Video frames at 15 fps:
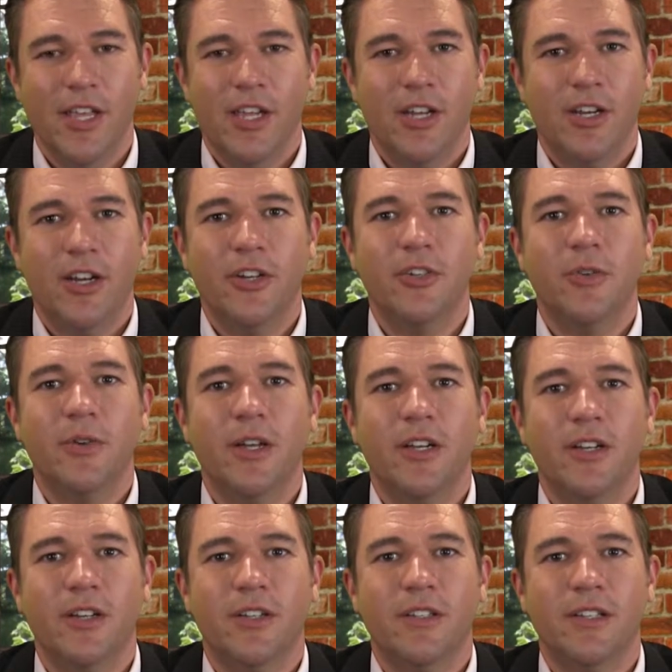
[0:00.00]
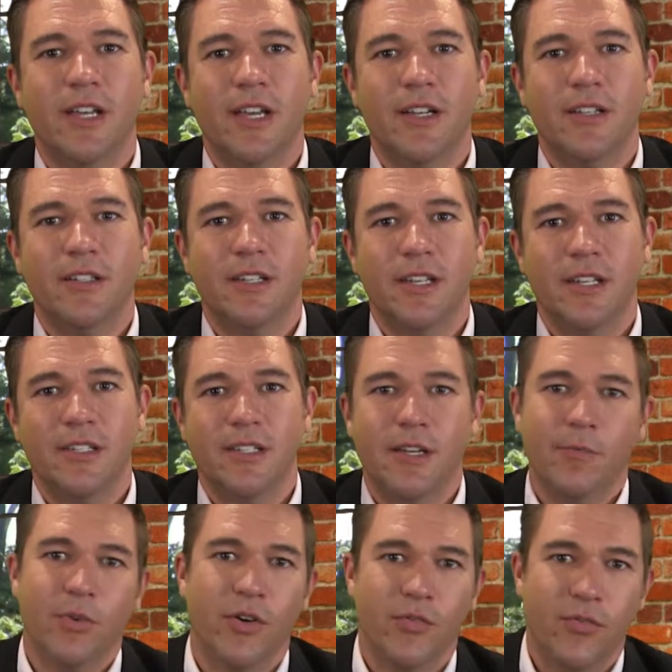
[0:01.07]
God created all that on days
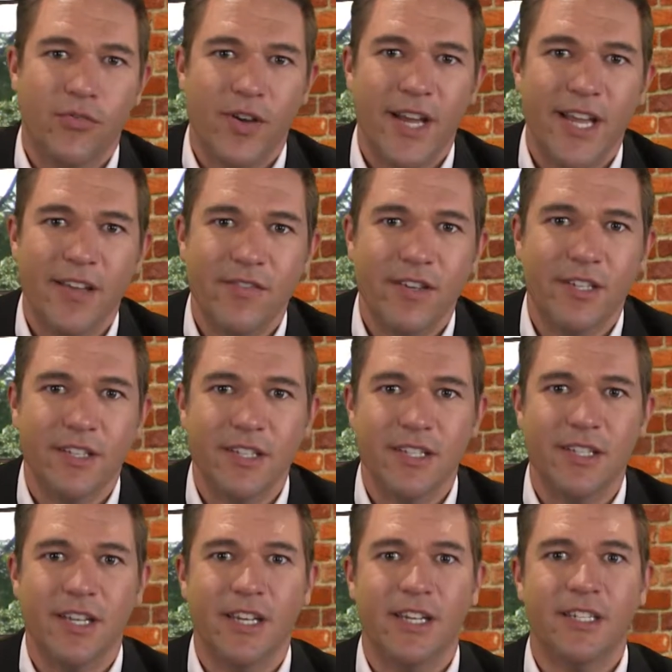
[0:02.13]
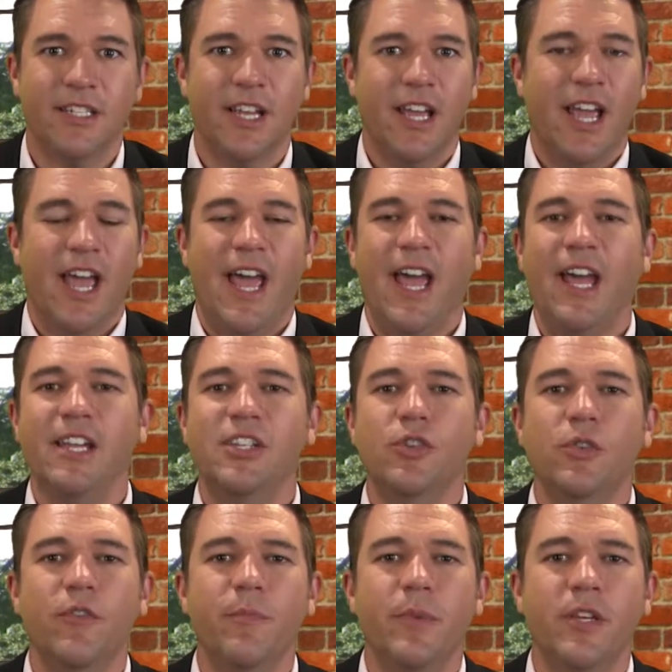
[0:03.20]
number 5 and 6. Had
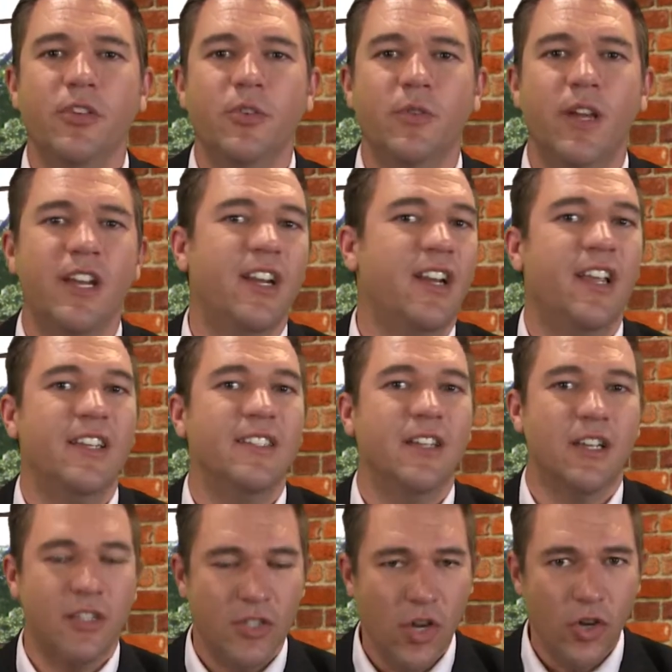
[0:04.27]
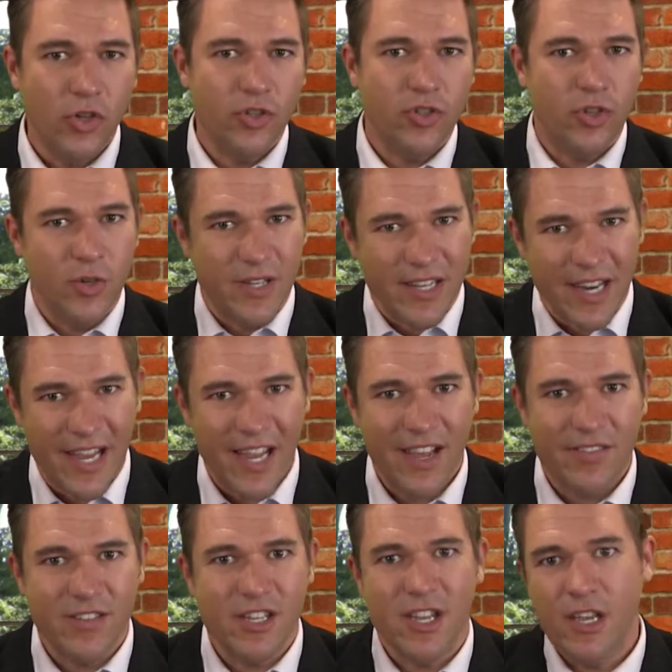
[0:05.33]
to have been created as an adult so it can
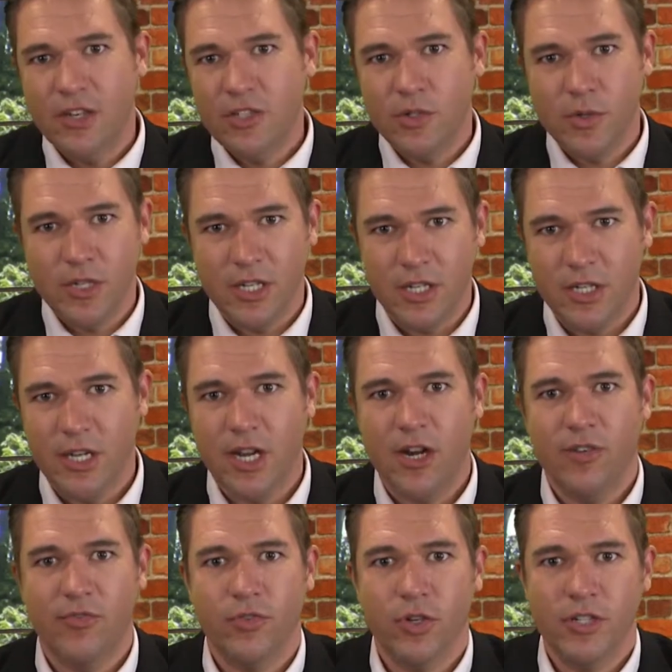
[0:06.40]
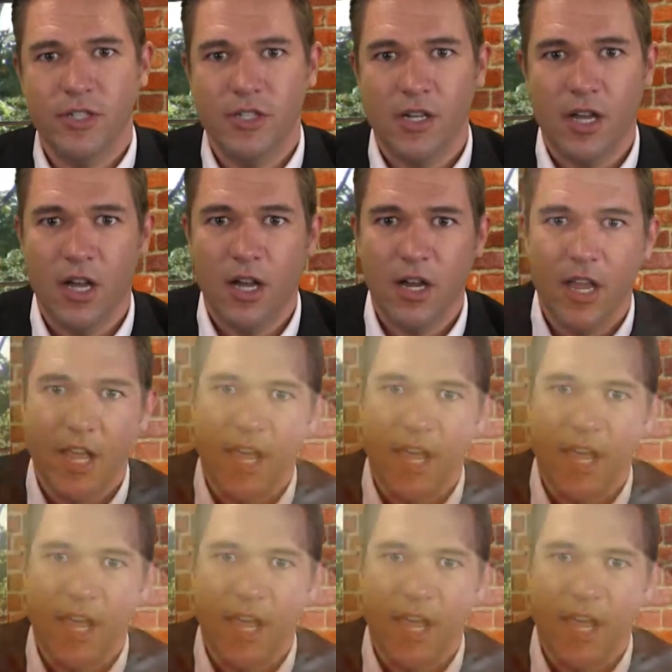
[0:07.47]
have the egg, so it could care for its young,